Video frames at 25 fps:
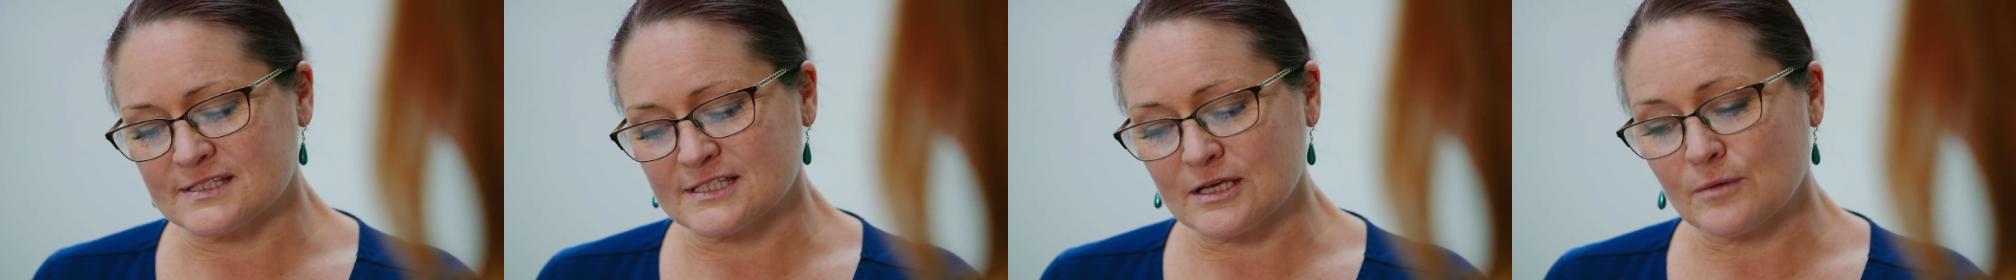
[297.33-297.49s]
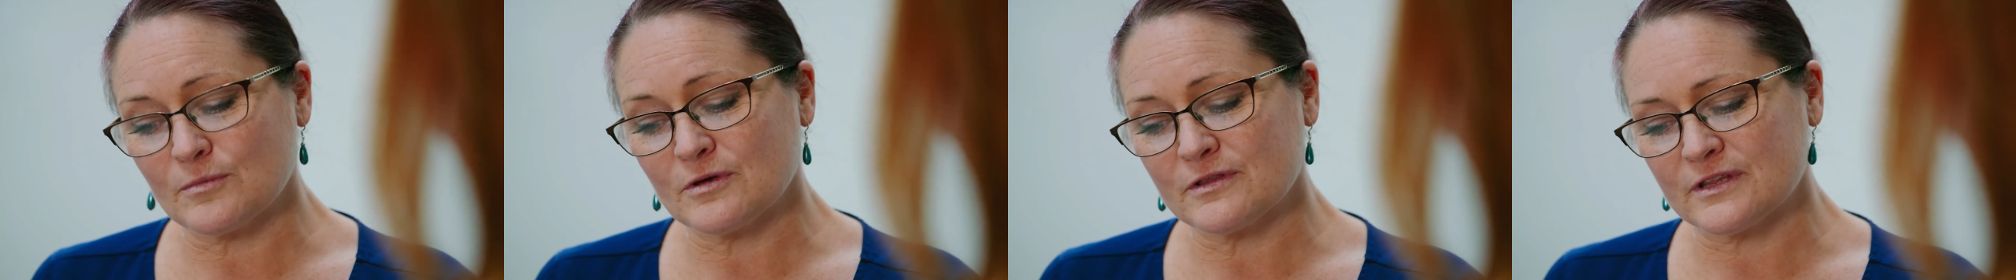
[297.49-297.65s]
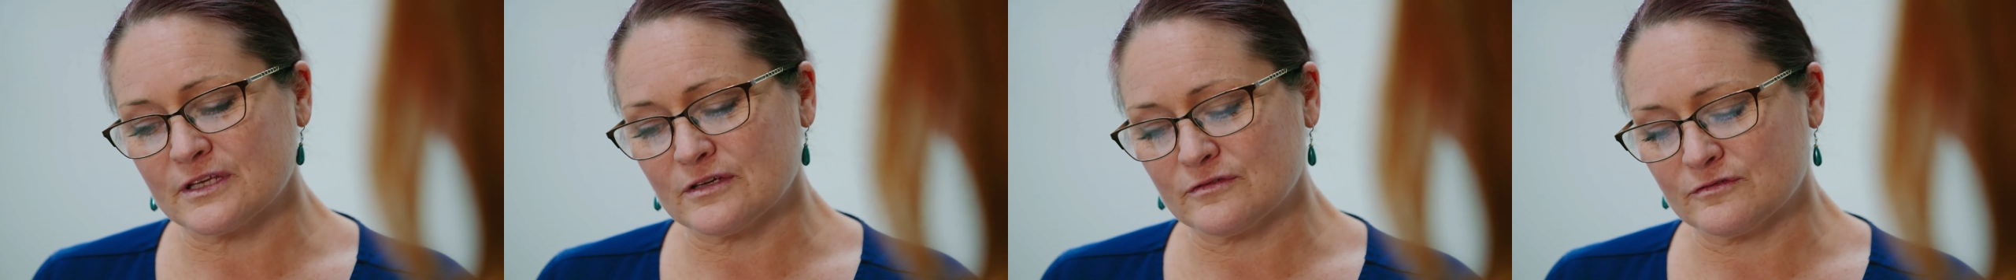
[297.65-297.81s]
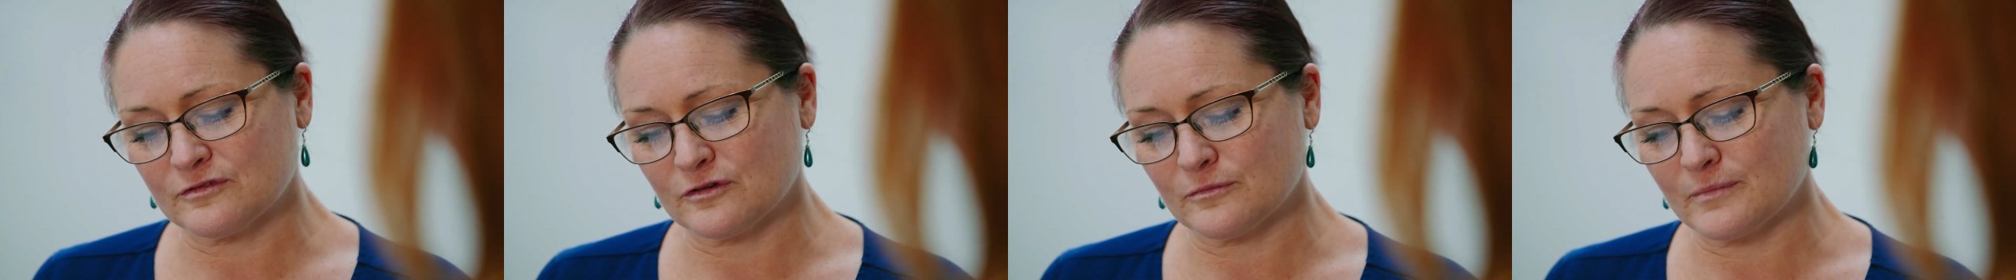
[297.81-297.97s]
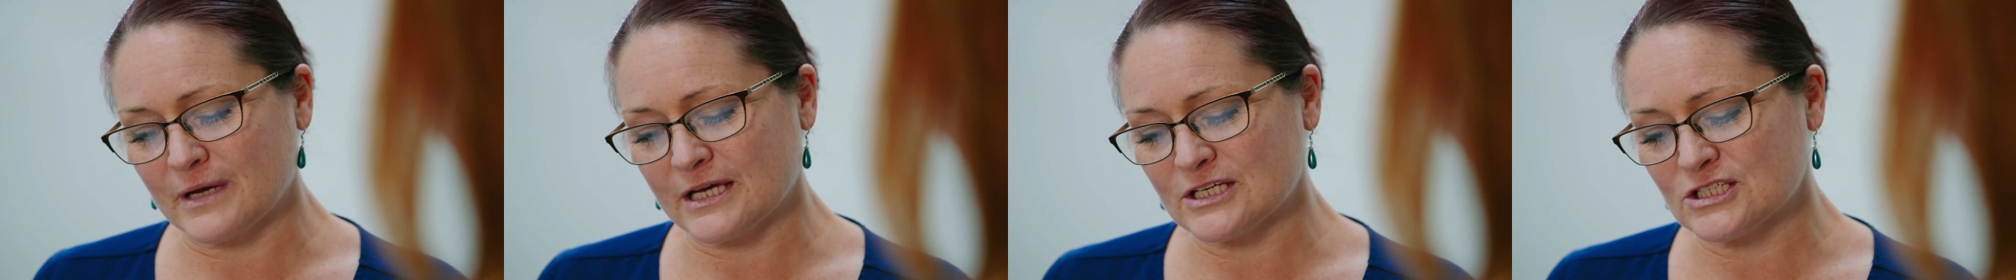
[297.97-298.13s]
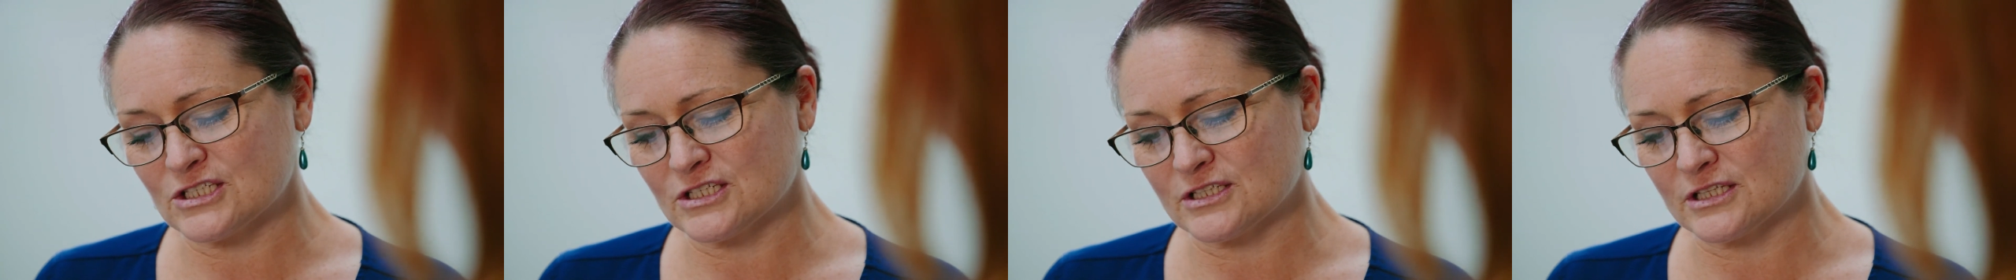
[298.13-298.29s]
And they
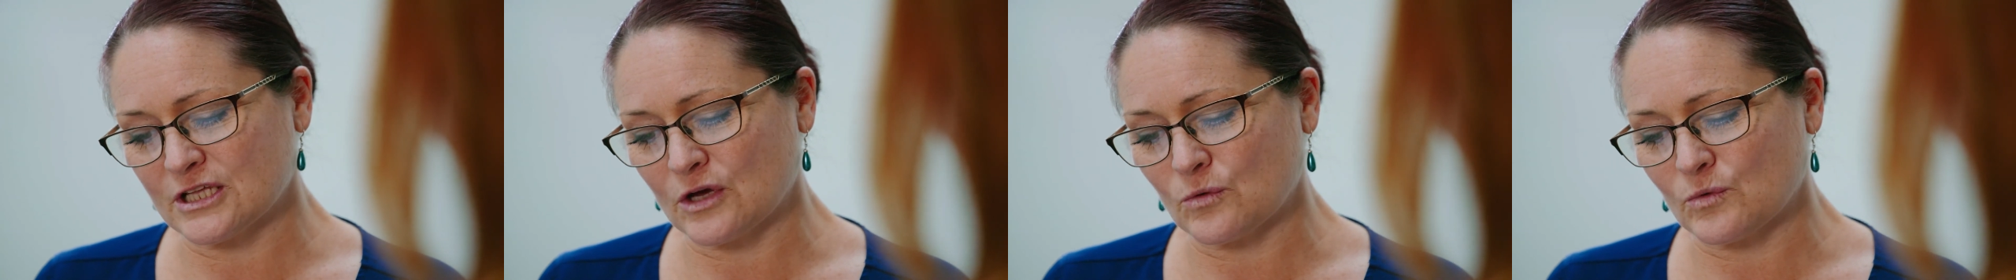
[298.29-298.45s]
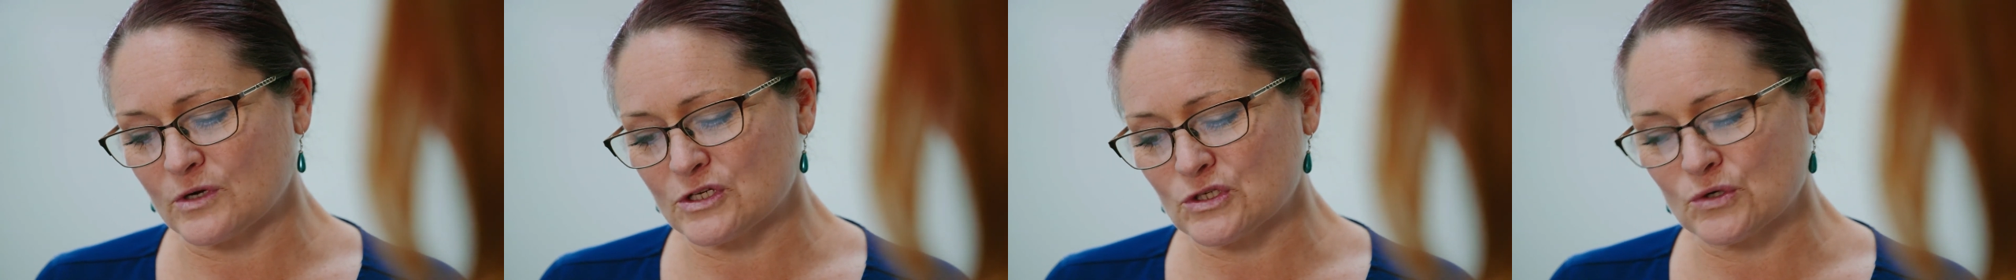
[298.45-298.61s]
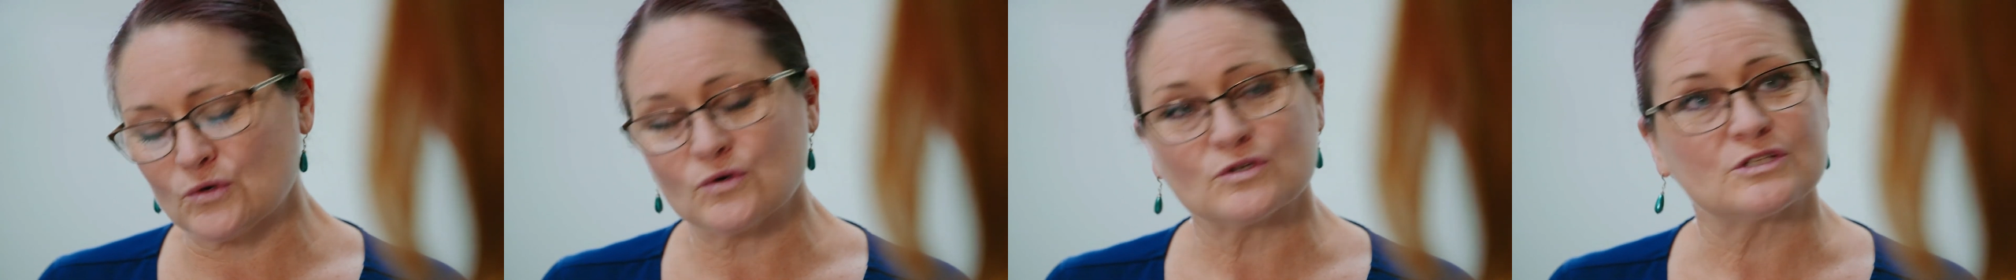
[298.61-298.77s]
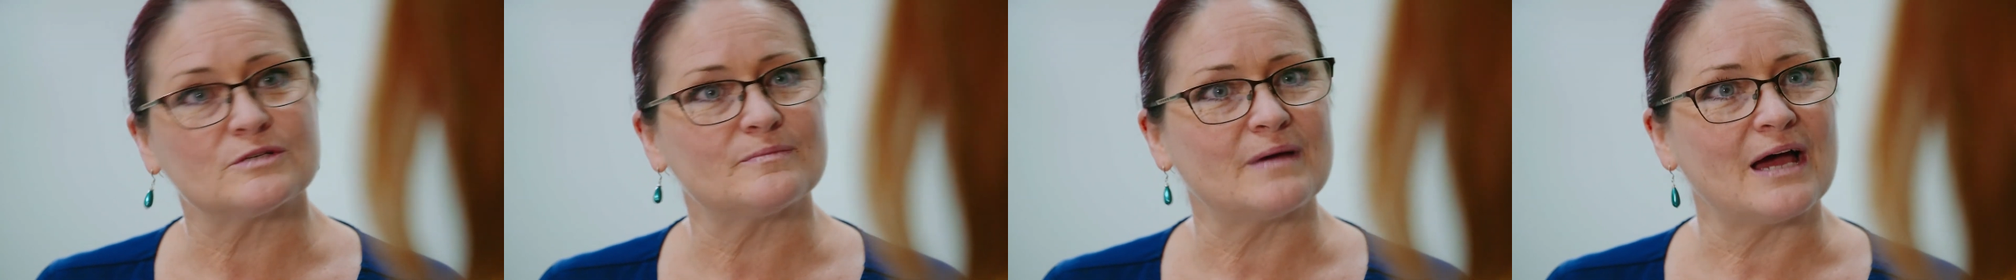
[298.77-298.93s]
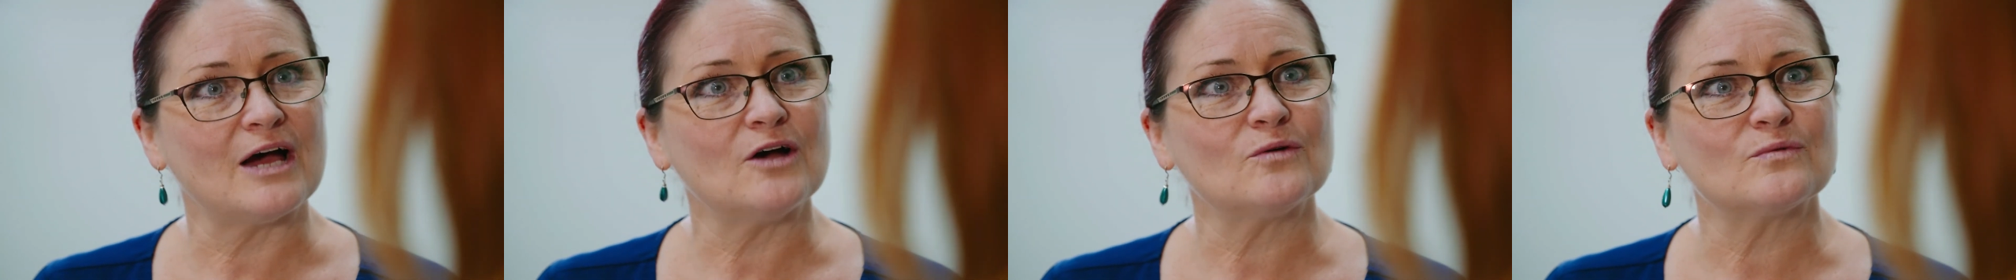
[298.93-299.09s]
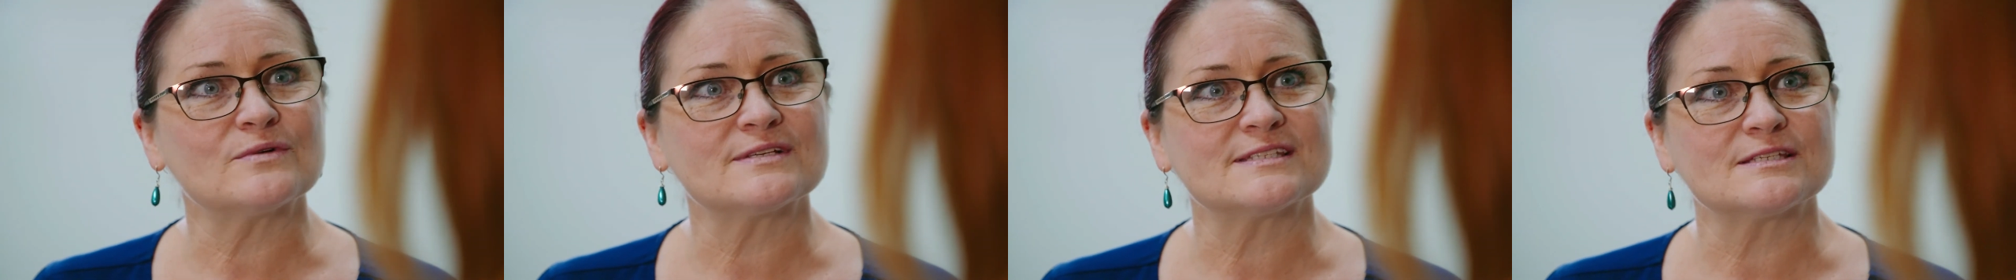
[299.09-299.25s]
have said to us,
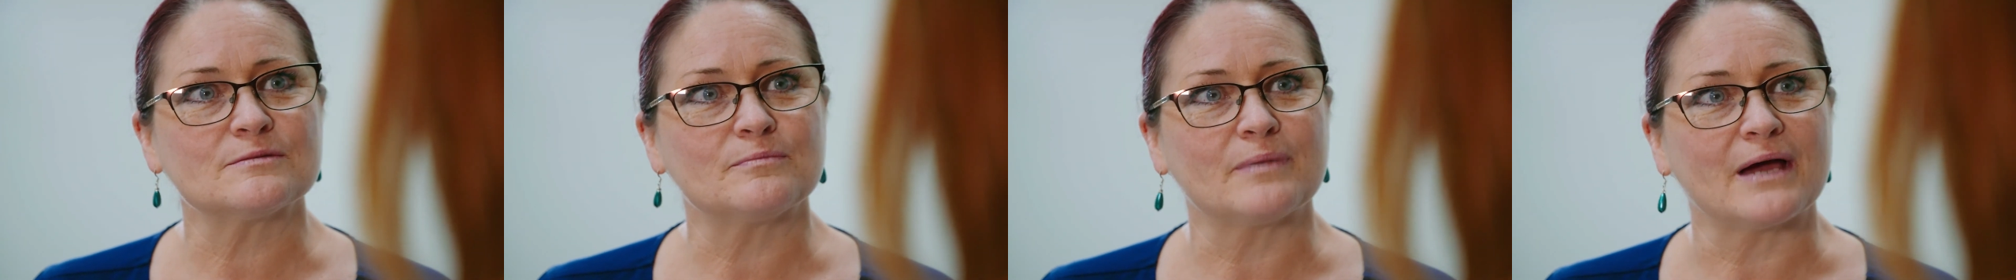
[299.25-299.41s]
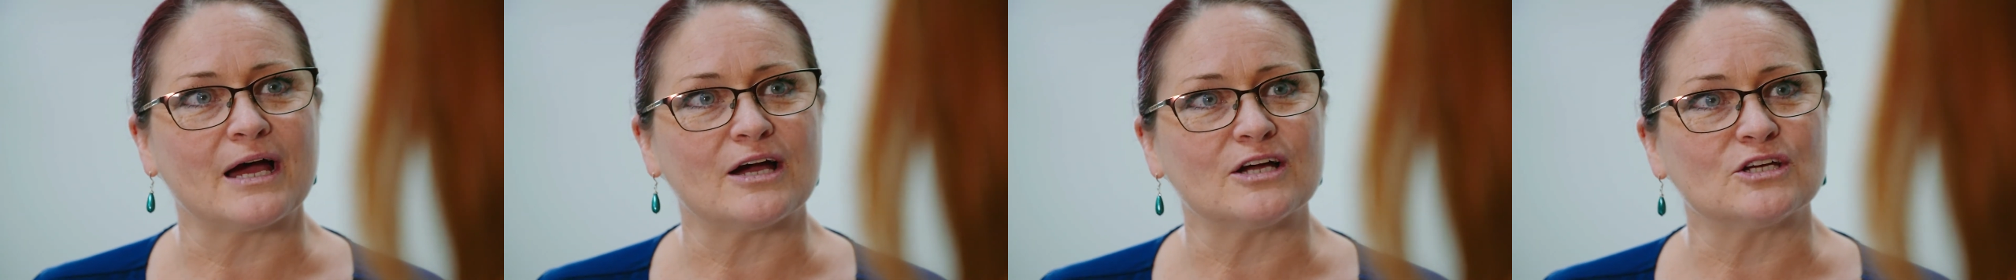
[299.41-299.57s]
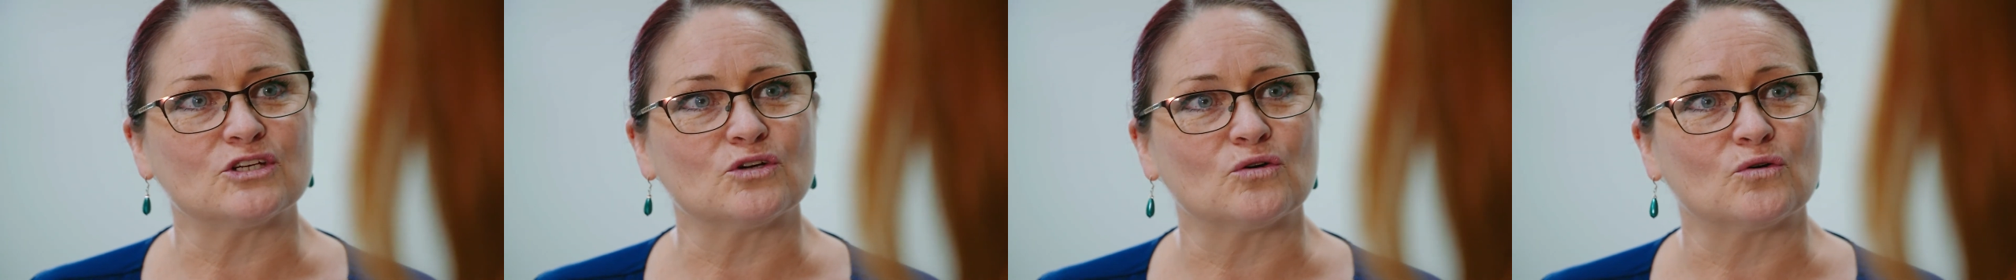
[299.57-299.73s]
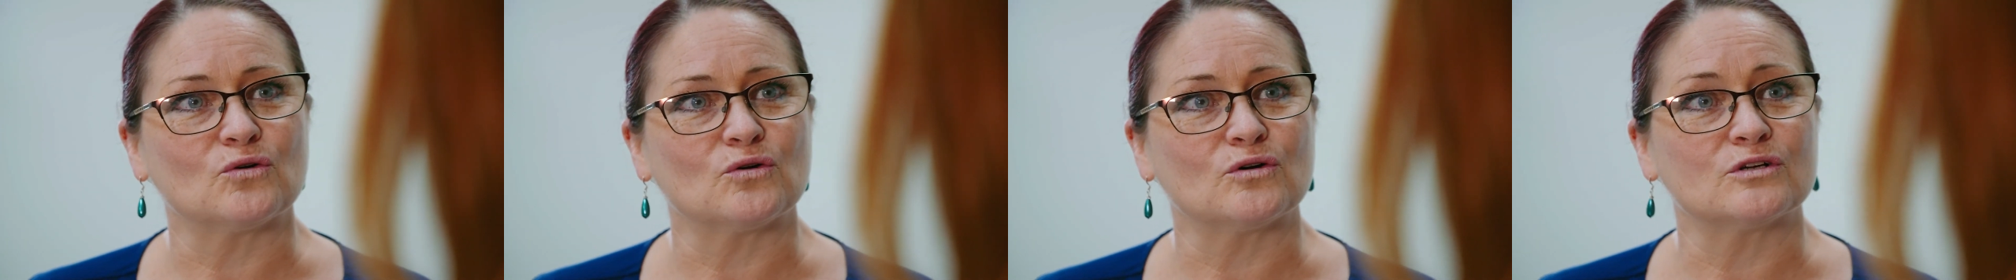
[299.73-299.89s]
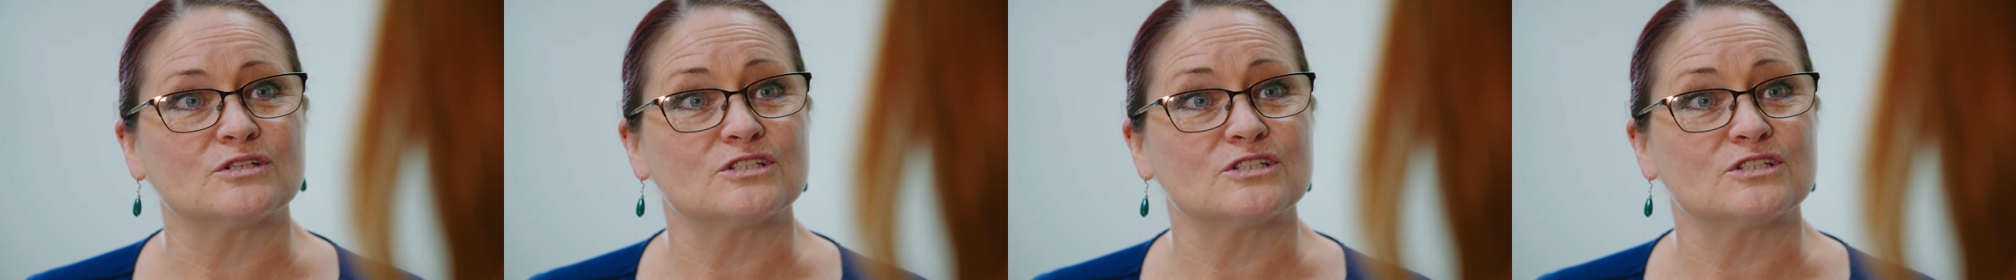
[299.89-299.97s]
Now,